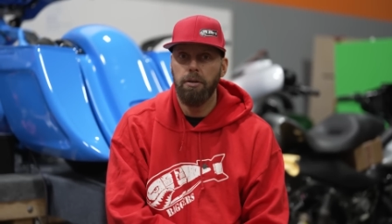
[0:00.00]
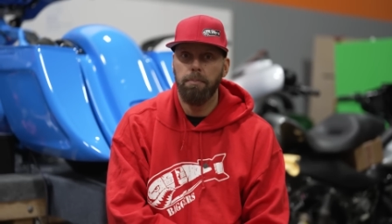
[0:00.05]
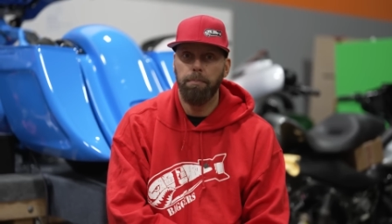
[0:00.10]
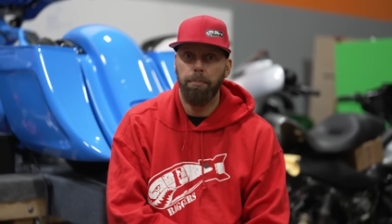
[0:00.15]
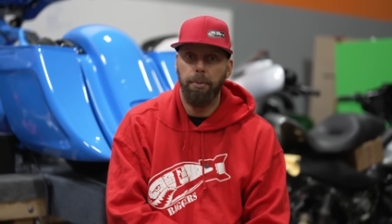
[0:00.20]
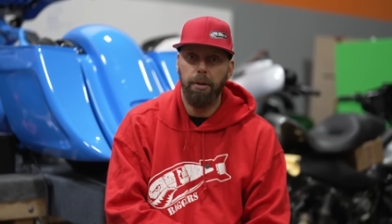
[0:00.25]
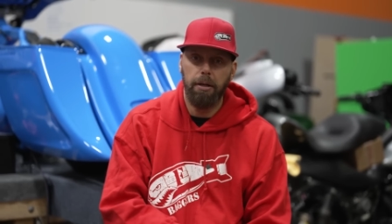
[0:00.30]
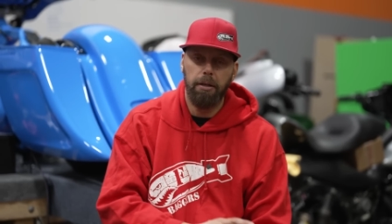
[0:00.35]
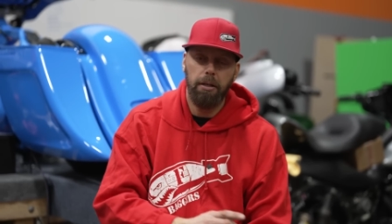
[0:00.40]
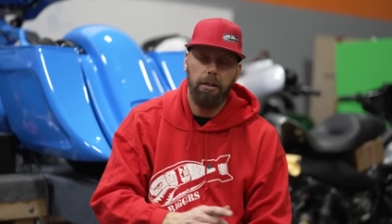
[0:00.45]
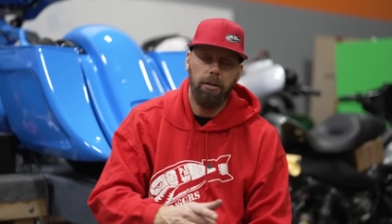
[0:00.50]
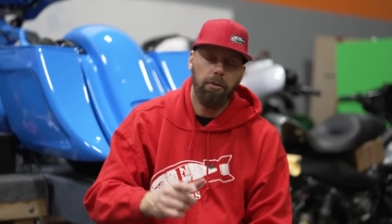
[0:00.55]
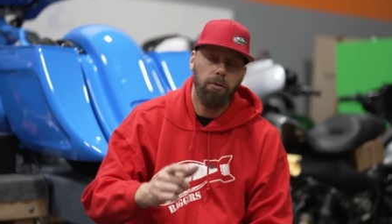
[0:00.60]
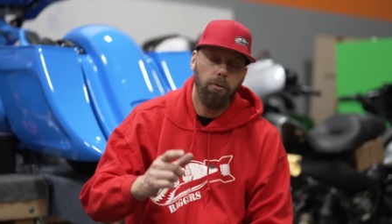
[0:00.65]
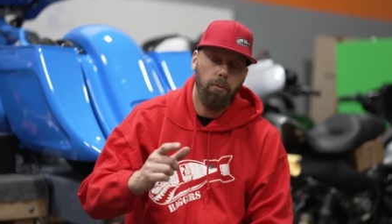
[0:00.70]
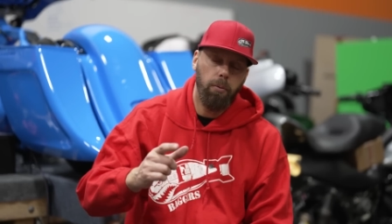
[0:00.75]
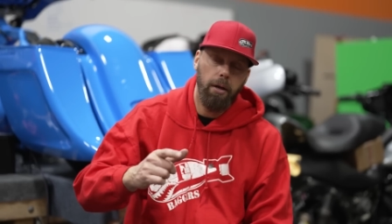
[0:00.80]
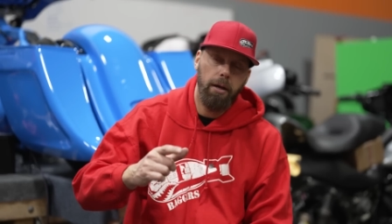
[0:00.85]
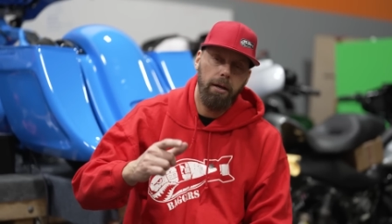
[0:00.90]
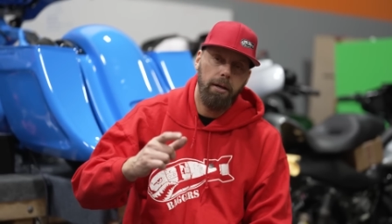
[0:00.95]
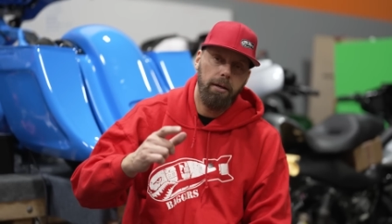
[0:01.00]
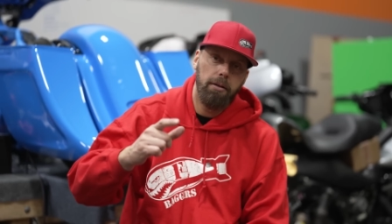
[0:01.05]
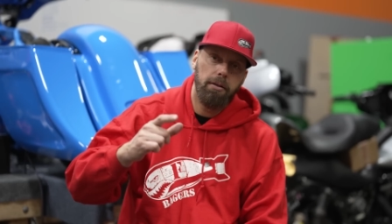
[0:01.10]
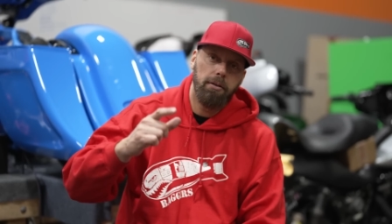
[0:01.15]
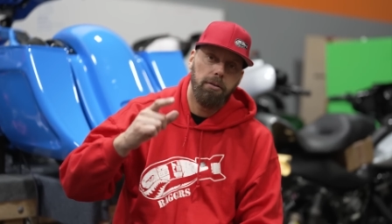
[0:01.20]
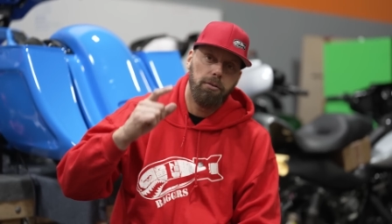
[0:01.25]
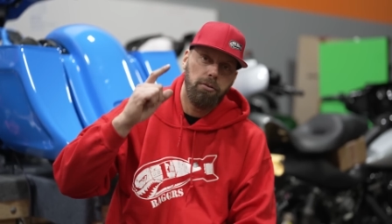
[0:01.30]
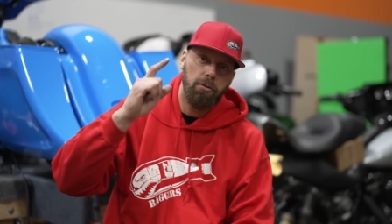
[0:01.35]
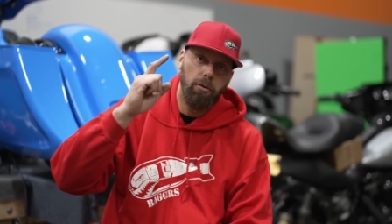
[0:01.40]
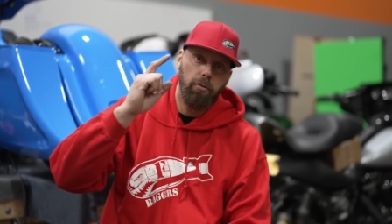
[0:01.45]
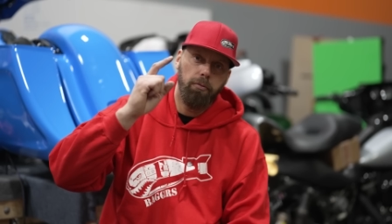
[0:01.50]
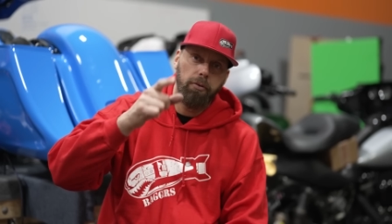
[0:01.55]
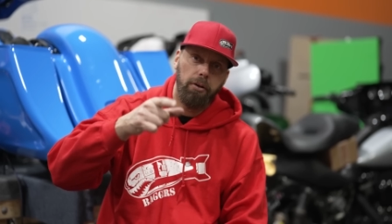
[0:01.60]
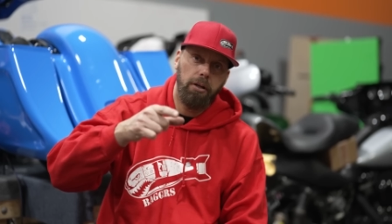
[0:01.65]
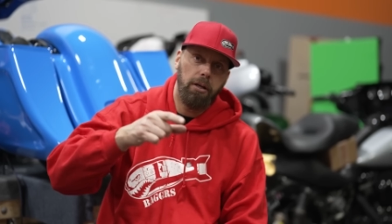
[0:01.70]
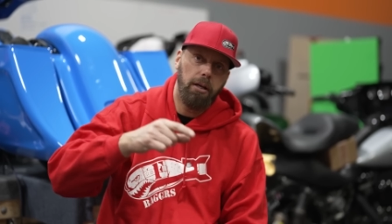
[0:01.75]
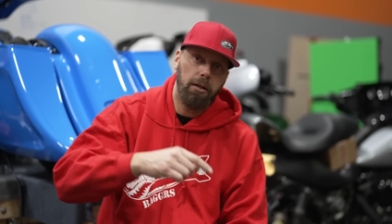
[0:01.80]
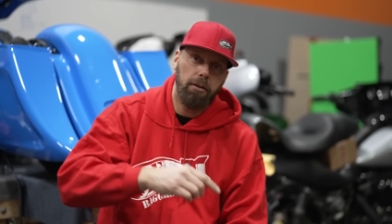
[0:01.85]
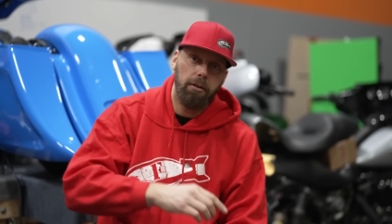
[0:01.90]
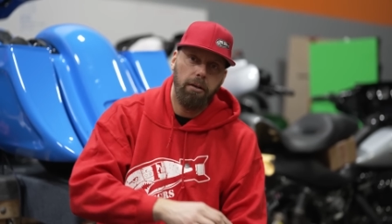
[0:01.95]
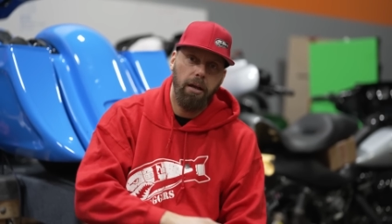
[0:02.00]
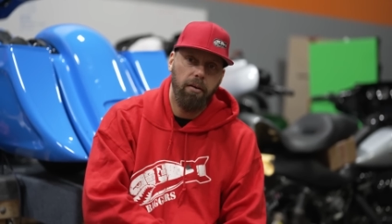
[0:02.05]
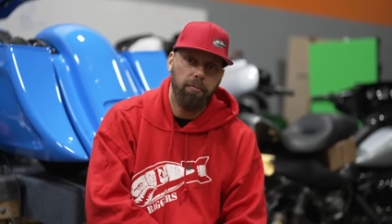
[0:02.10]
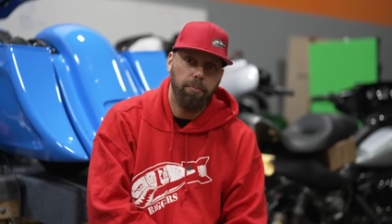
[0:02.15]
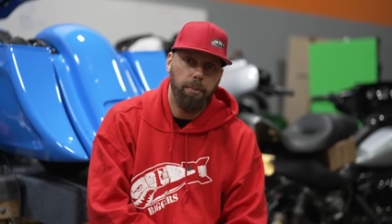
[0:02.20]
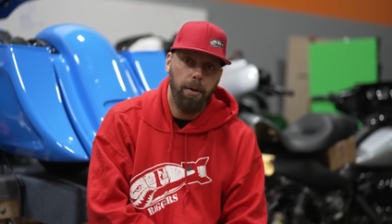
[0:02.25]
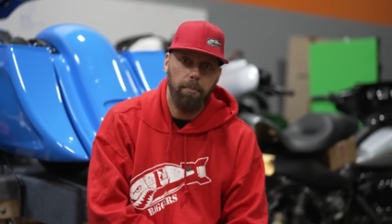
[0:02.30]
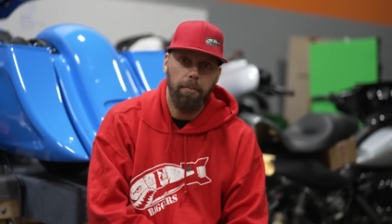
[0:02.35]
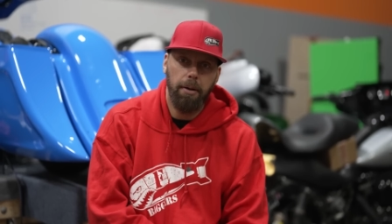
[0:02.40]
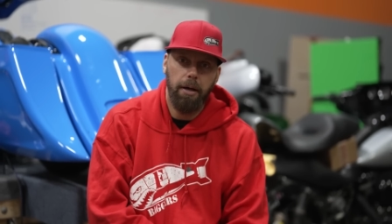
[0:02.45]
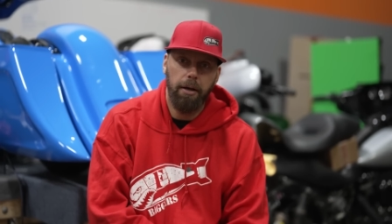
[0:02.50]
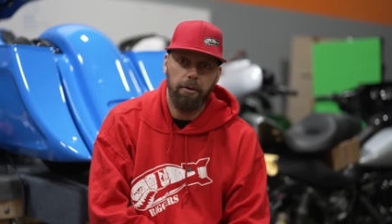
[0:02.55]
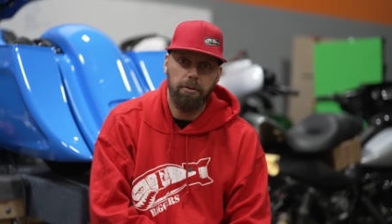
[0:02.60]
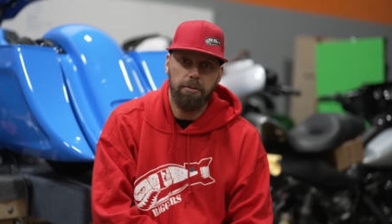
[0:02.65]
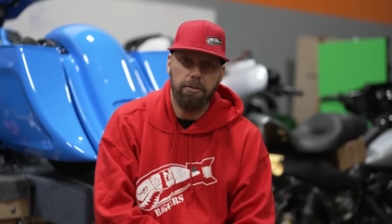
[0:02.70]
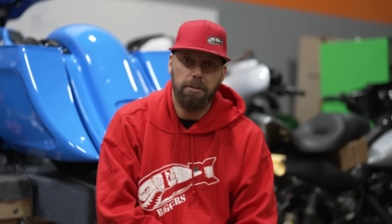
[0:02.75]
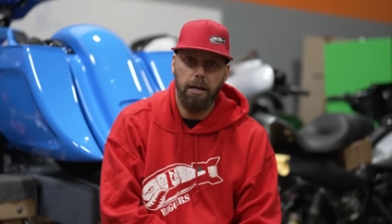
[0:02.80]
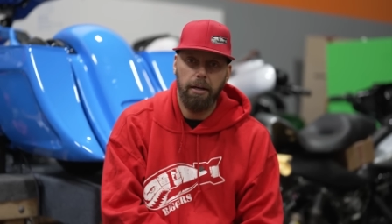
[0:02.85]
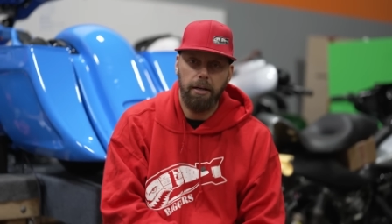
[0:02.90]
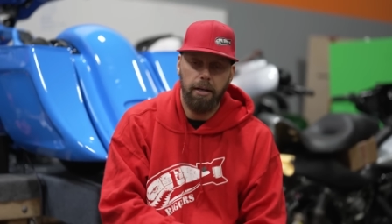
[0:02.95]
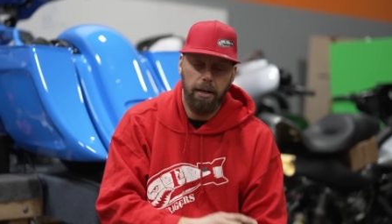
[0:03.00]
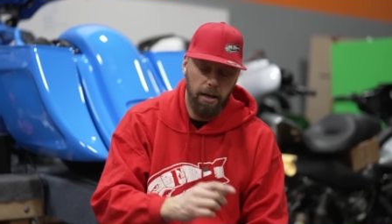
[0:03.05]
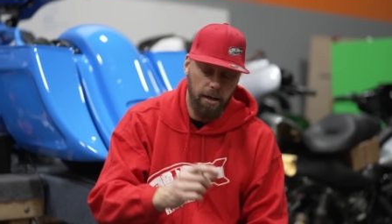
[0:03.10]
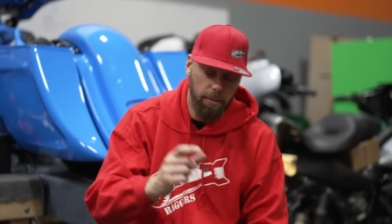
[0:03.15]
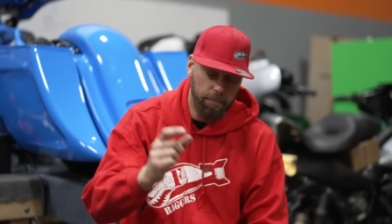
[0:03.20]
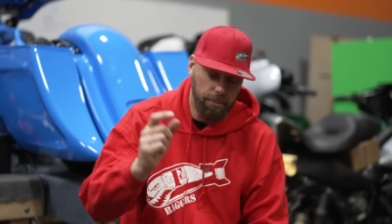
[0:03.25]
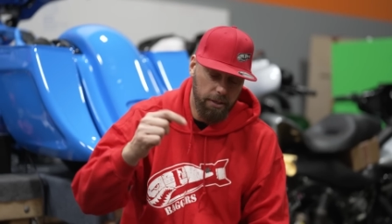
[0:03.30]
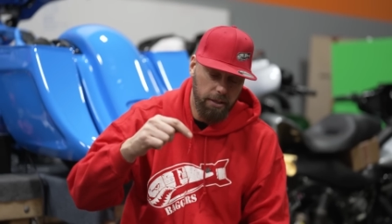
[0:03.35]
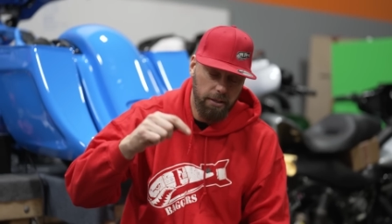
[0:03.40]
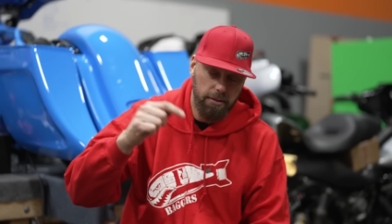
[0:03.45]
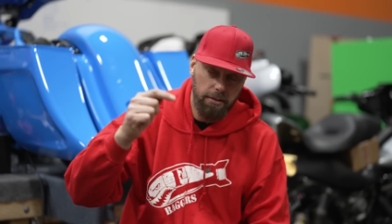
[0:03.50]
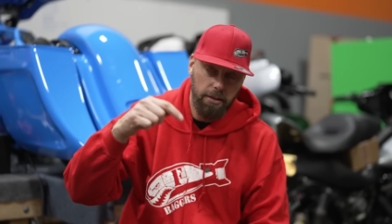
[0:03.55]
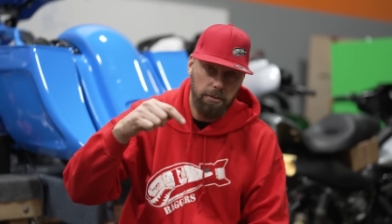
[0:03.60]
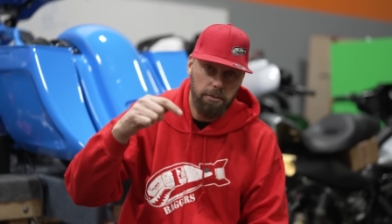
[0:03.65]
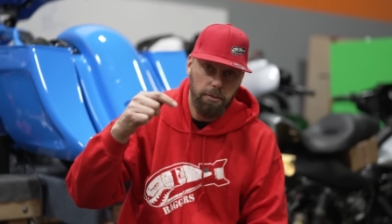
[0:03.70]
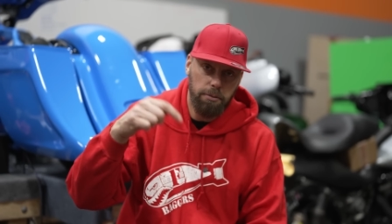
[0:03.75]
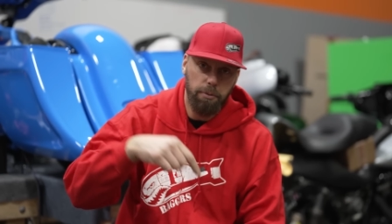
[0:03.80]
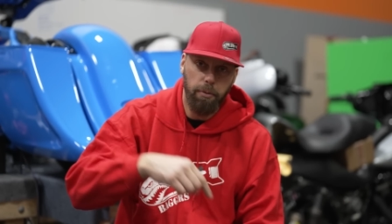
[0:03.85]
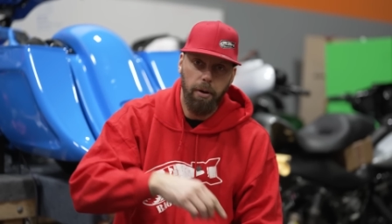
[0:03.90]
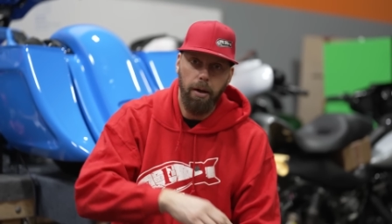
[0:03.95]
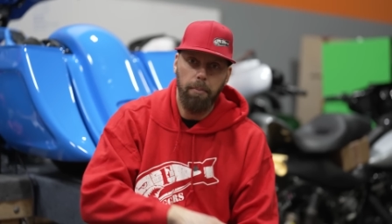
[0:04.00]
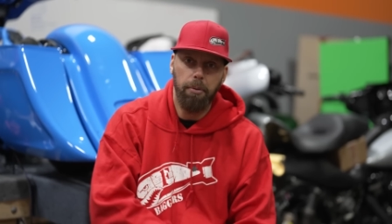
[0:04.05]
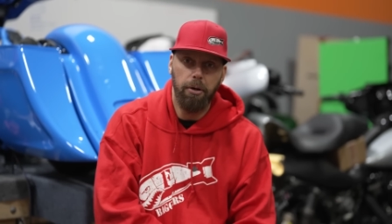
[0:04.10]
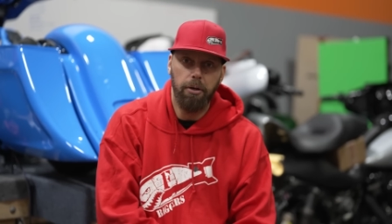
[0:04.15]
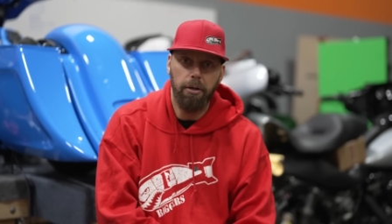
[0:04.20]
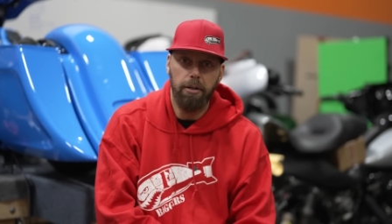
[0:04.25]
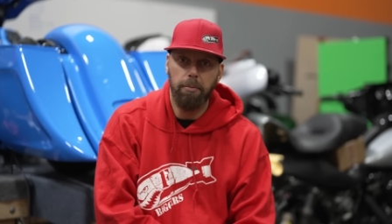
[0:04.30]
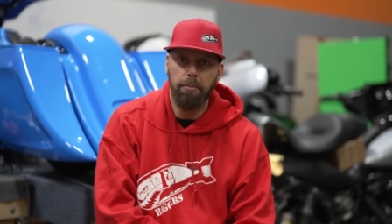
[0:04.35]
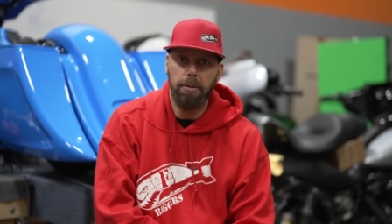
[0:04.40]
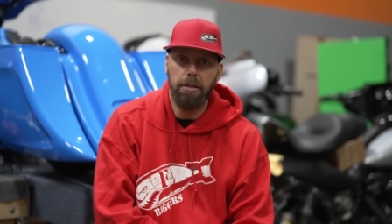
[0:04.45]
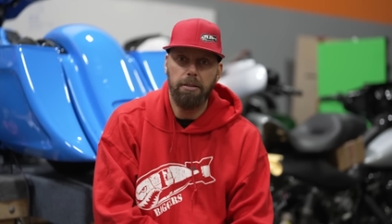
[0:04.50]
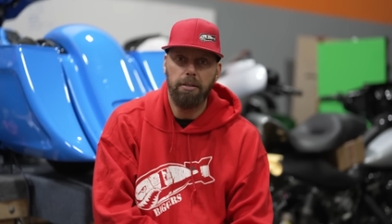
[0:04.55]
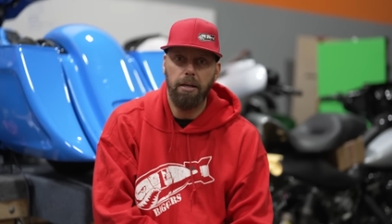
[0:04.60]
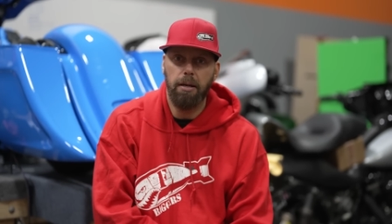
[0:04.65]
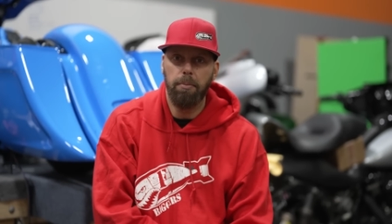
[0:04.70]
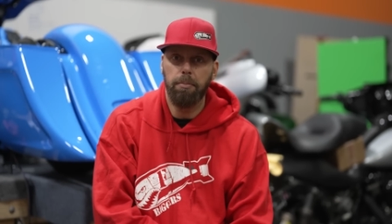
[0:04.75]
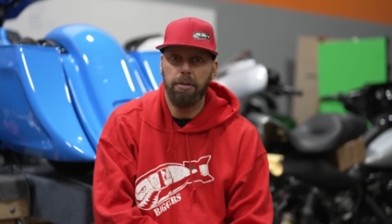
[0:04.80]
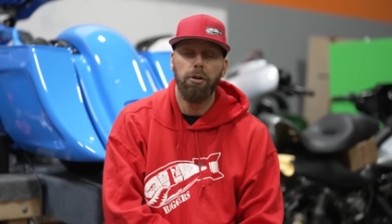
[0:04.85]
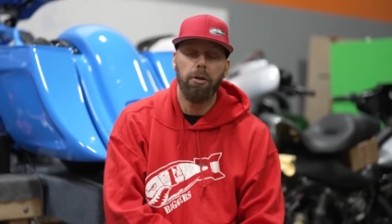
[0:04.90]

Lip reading: But either way, don't forget fbombbaggers.com, but hit that subscribe button in the meantime.